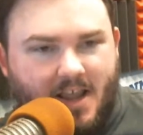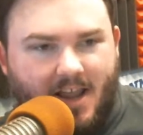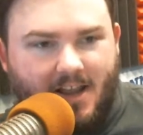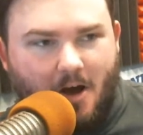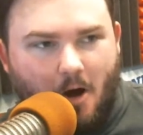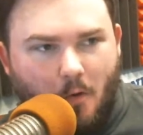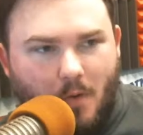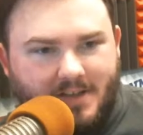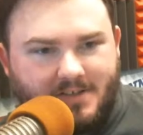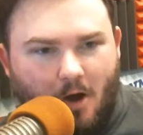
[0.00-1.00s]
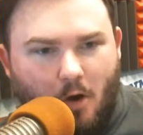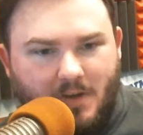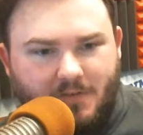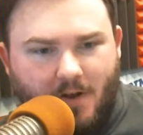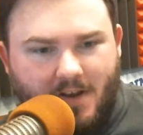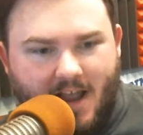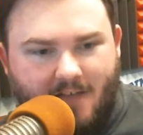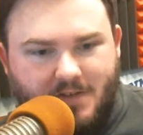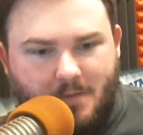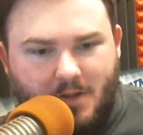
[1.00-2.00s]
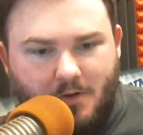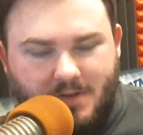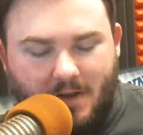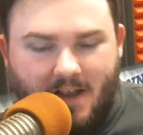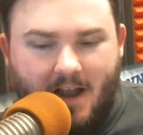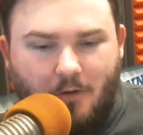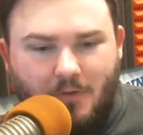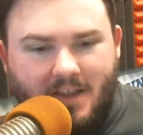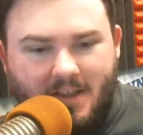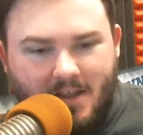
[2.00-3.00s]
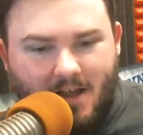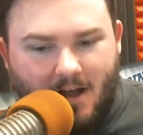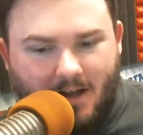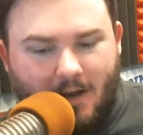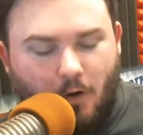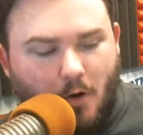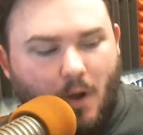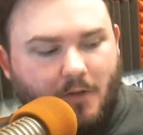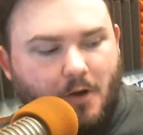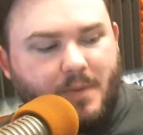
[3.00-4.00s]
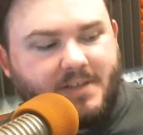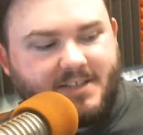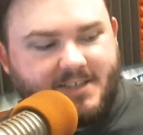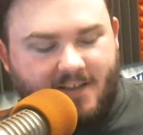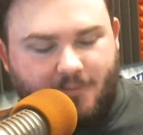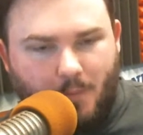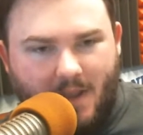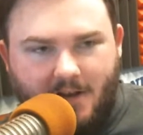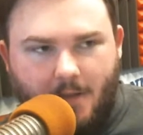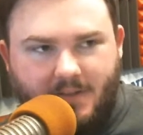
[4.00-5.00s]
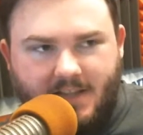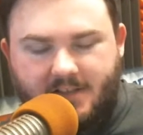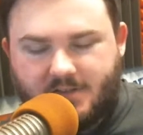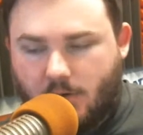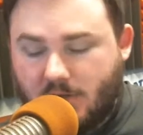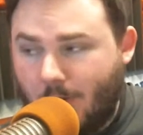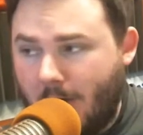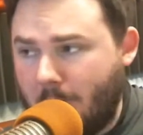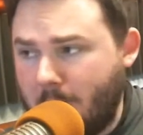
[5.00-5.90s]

and always fun to have some of those that not only go out there, be successful, but end up in the end zone as well.